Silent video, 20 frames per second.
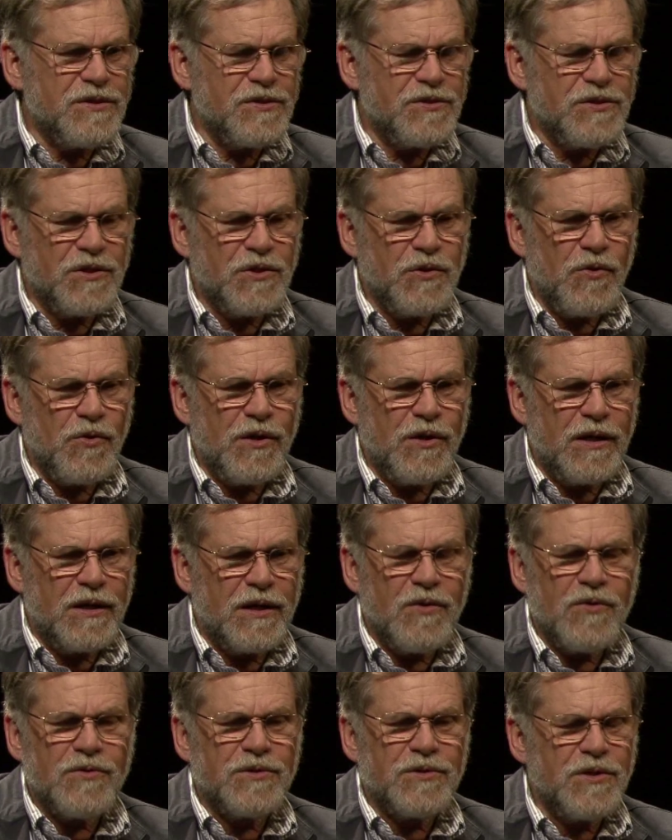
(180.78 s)
and security
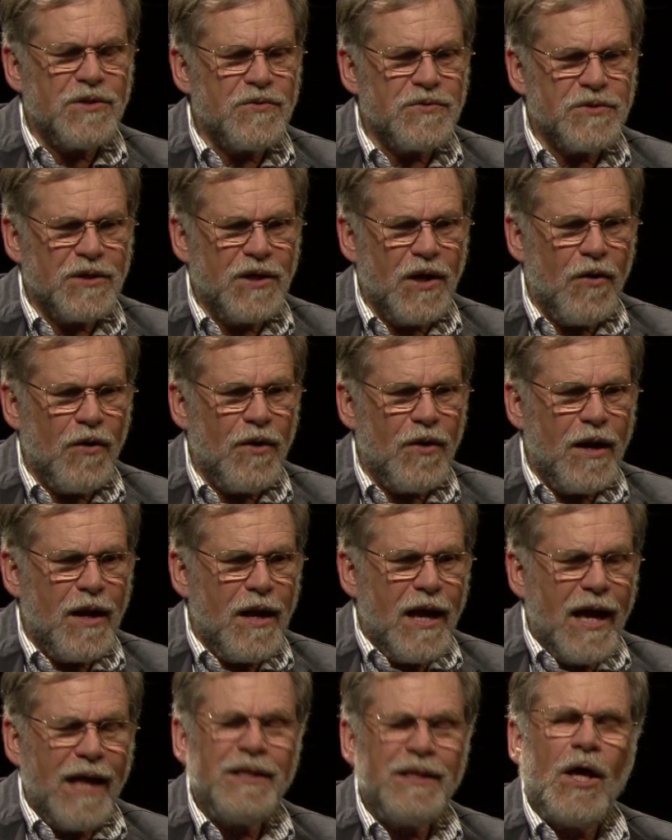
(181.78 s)
years and years ago.
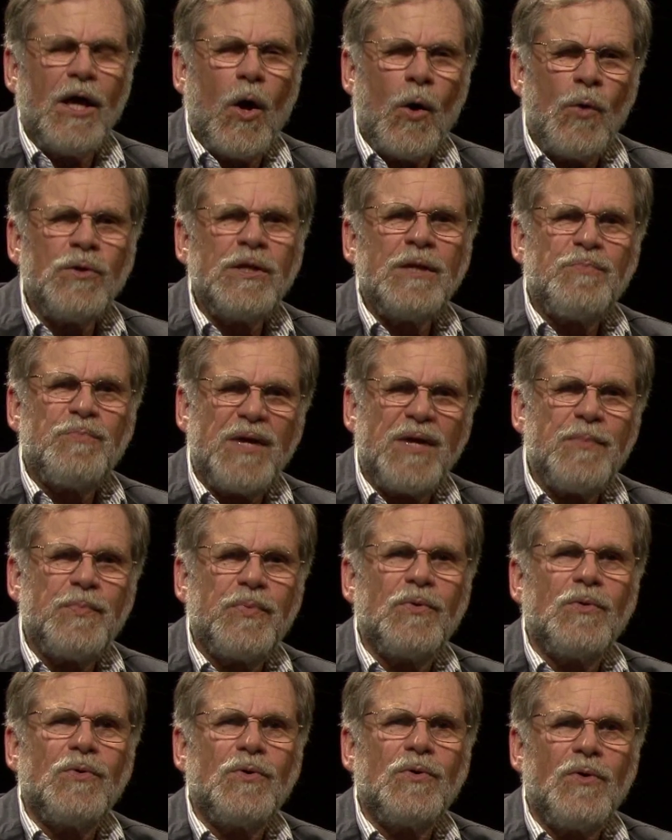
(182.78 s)
And the only
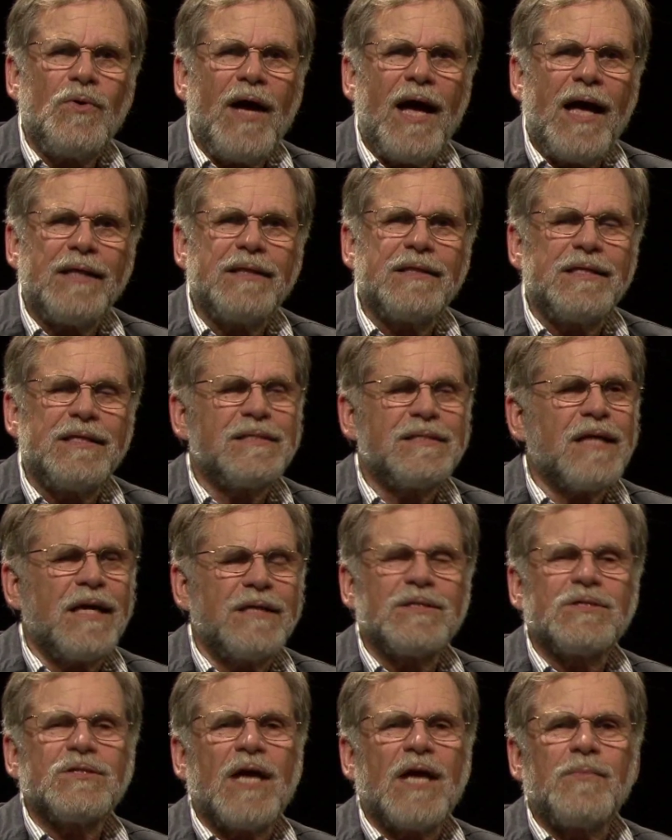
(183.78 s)
people who had these
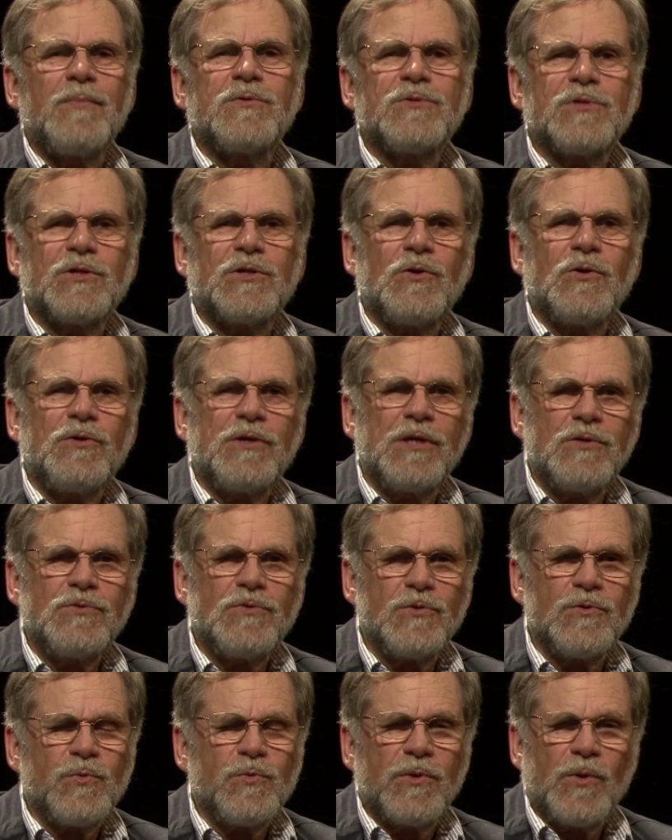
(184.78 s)
kinds of cybersecurity
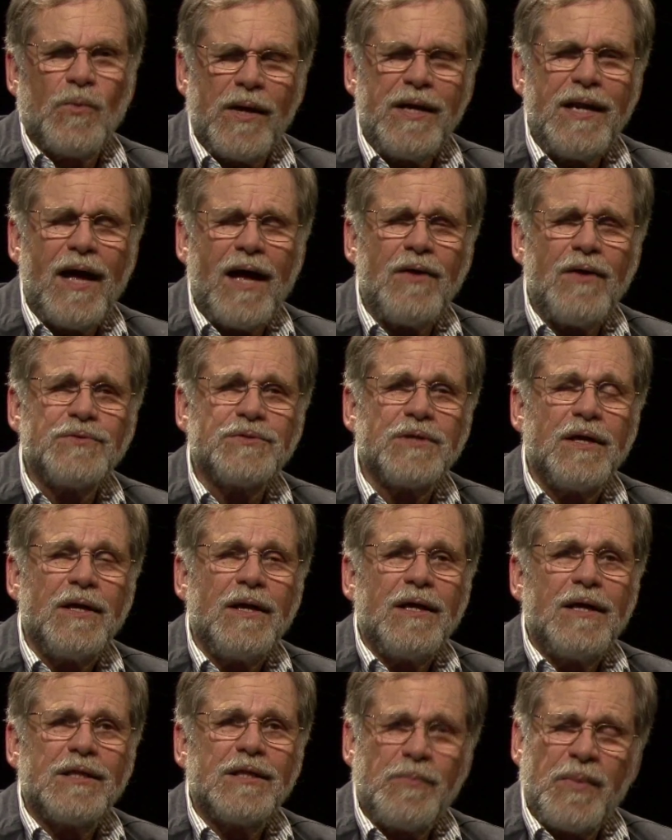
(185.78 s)
issues were the White House,
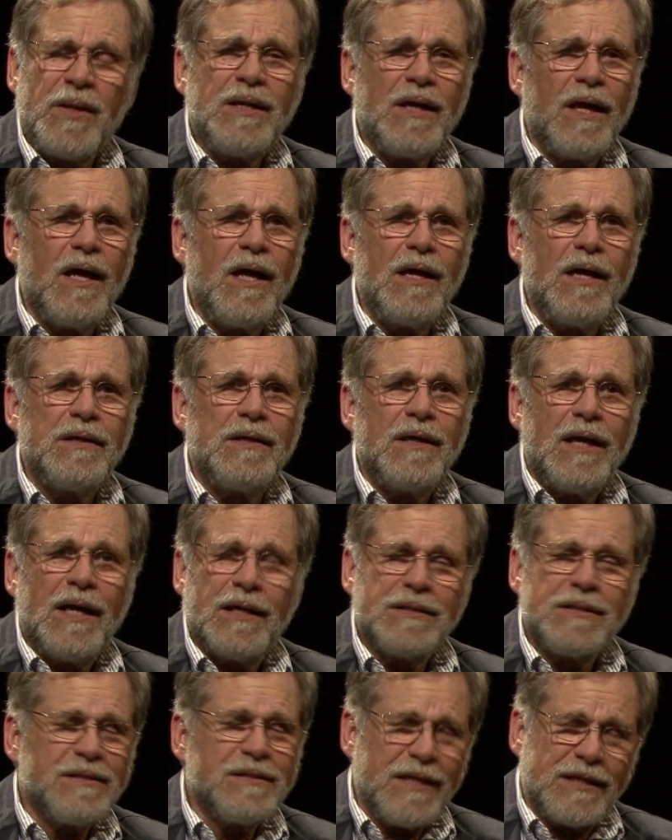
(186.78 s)
the Pentagon,
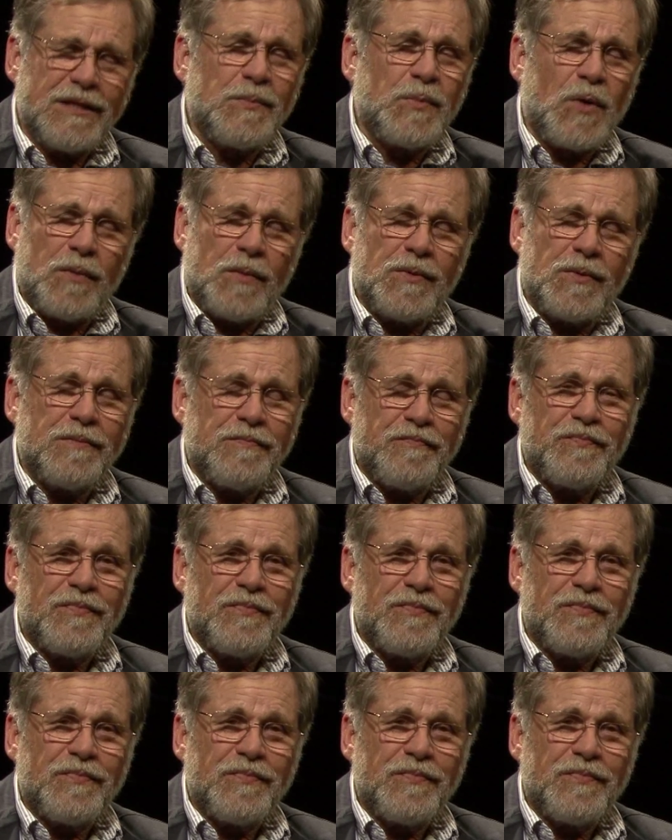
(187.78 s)
and the State Department.